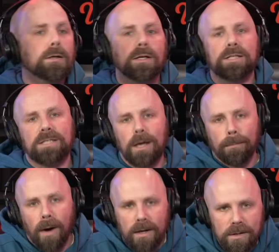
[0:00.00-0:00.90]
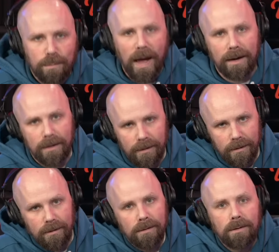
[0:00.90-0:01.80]
Because CM Punk is back.
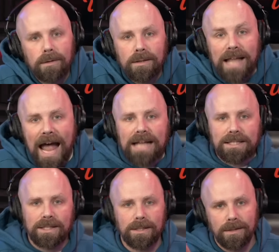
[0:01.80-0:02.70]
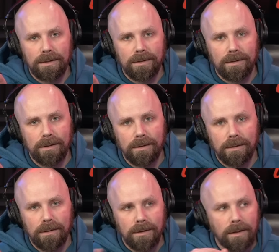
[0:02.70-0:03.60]
That's
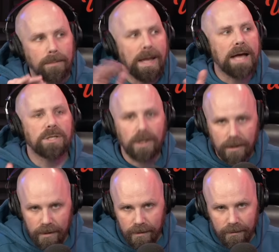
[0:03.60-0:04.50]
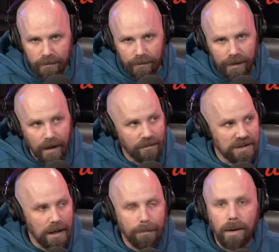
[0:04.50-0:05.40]
the magic of
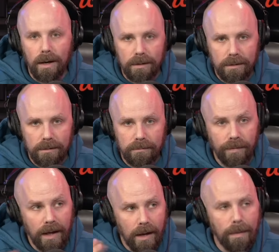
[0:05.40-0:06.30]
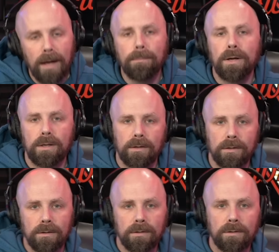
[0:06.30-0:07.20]
CM Punk, in my opinion.
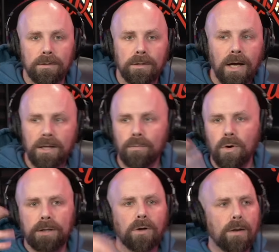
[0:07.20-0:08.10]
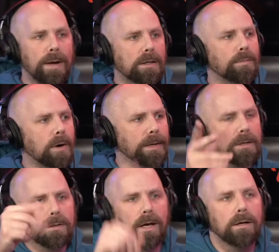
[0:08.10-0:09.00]
And the more I thought about it, the more I'm like,
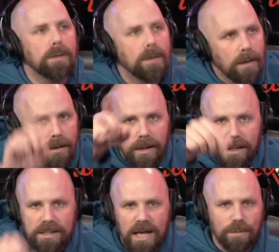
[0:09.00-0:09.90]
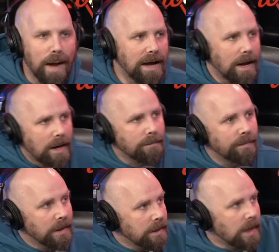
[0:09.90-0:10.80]
okay, you got Seth mad at him.
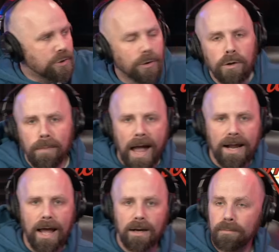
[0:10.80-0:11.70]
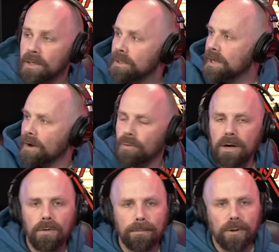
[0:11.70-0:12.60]
You got Drew mad at him. You got Rhea
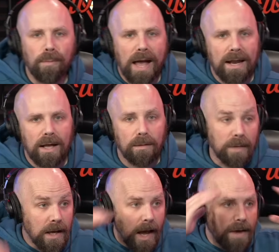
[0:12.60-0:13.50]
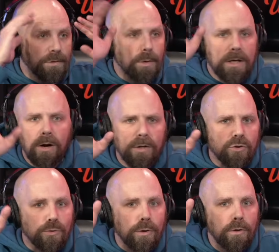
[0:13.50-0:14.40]
Ripley mad at him. Everywhere you go, there's
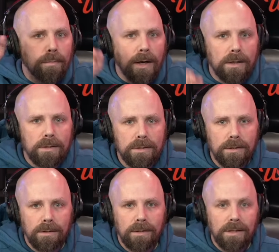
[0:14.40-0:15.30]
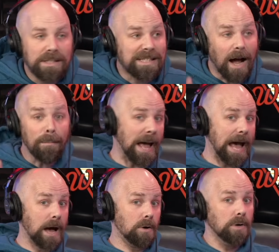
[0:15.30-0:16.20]
rumors.
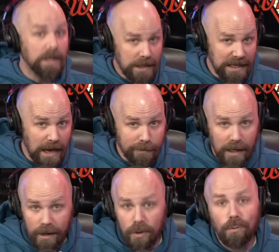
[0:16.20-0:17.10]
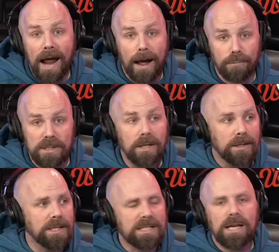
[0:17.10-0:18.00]
Somehow they kept it under wraps
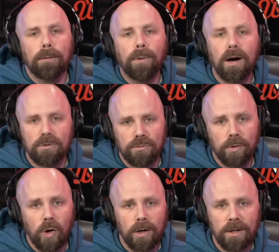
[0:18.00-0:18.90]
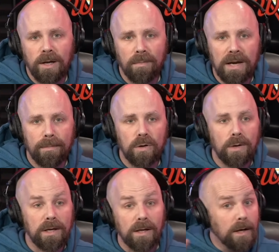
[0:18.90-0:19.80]
that CM Punk was returning to
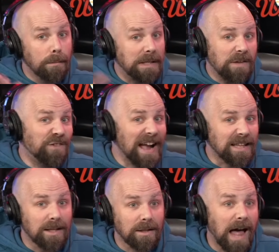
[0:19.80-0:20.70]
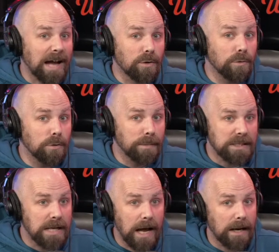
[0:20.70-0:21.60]
WWE. But the fact that the locker room
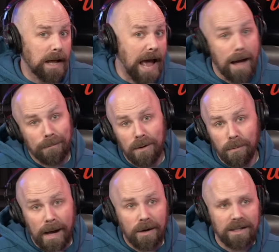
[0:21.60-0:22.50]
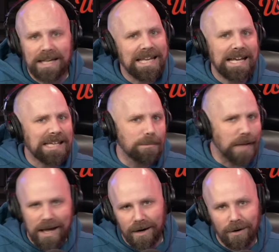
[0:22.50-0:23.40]
is not happy about it, they can't keep
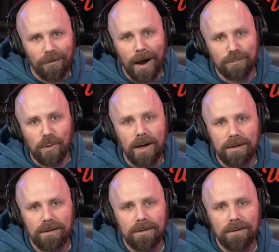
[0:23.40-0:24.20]
that under wraps, right?